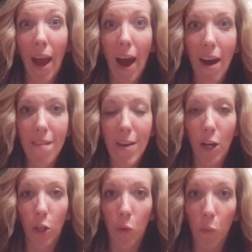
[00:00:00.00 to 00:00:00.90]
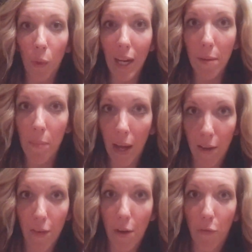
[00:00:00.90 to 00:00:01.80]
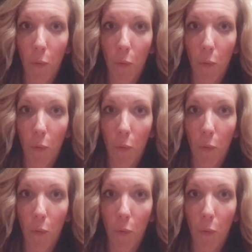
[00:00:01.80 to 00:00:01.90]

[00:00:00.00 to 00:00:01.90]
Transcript: have a great benefit